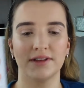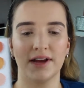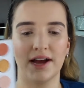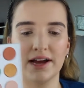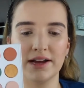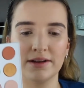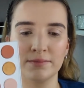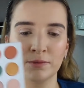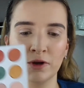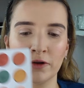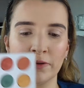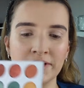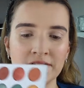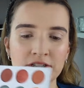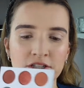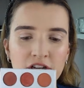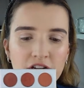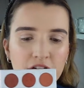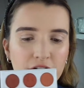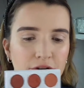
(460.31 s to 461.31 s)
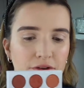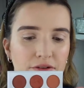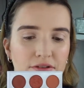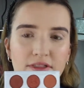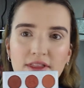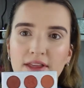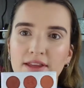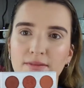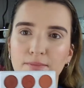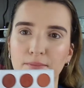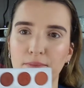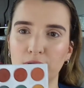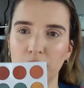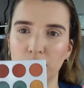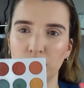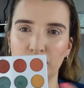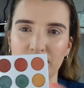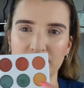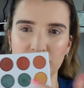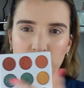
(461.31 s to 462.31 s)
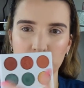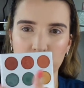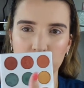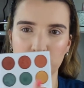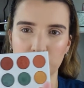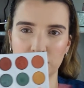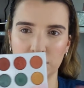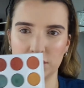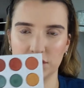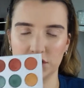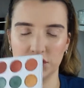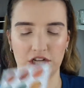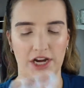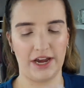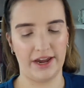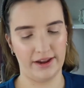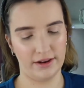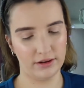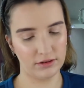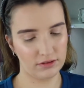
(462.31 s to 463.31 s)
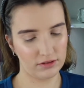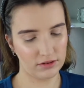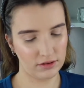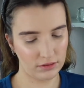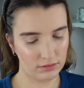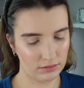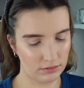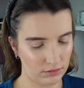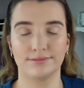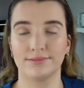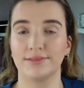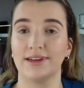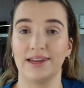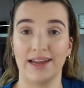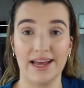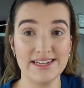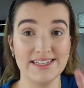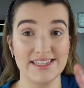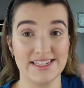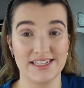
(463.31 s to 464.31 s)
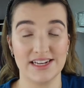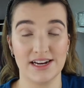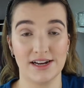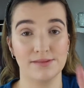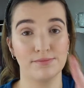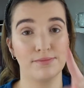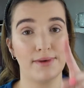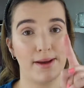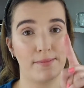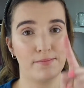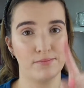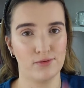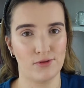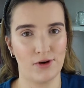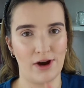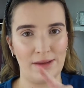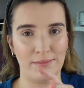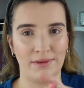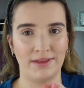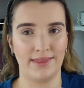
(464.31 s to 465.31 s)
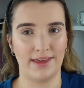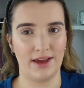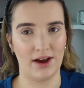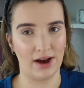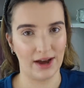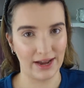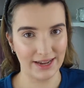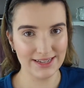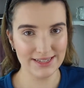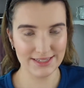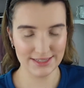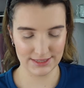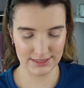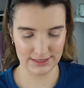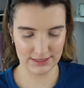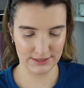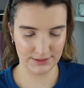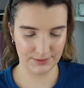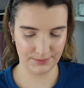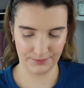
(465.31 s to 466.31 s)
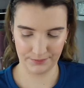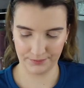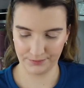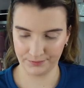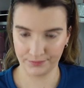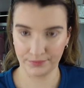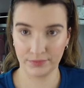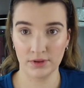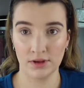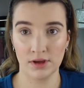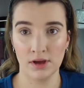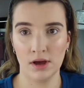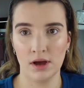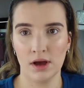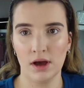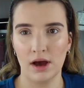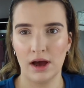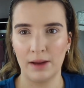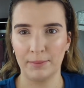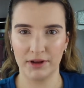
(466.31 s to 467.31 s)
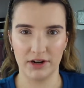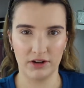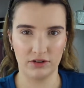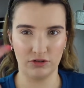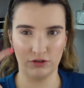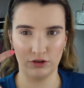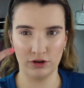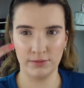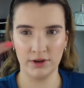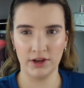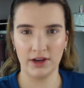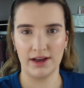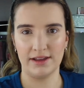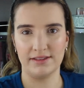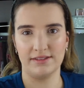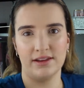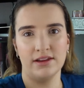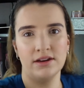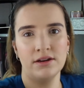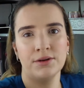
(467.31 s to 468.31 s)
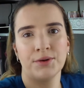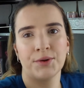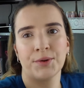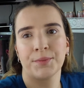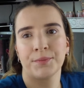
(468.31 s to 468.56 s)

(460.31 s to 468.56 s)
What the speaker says: I'm going to use these bluish shades. Let's start by priming the eyes. I'm going to zoom you guys in.